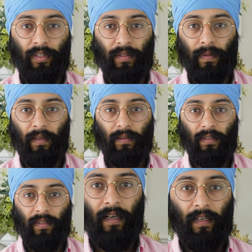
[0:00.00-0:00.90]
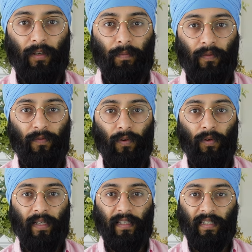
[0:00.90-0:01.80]
British pounds. At number
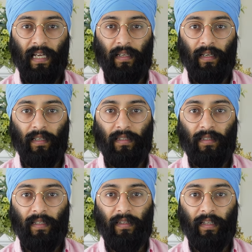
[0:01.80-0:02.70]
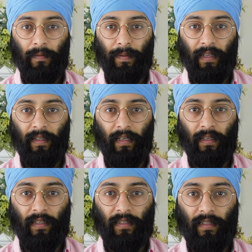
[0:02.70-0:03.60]
four is Salinas, and they pay their
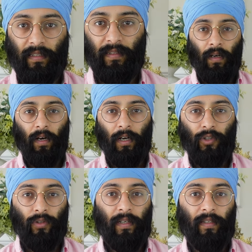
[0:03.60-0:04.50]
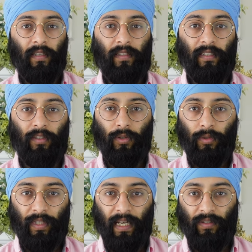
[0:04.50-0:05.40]
nurses
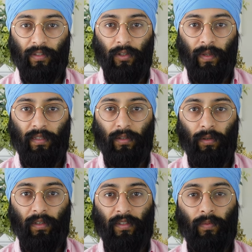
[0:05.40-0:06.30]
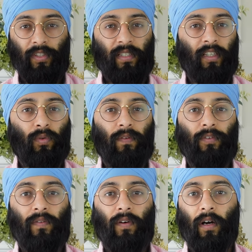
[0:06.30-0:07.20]
$132,000, which is the
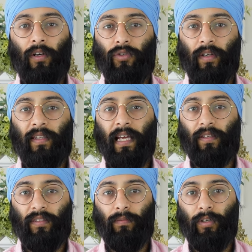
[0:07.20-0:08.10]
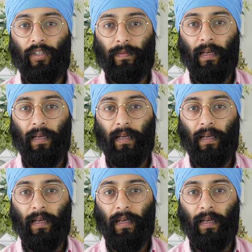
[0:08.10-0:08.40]
equivalent of 100,000 British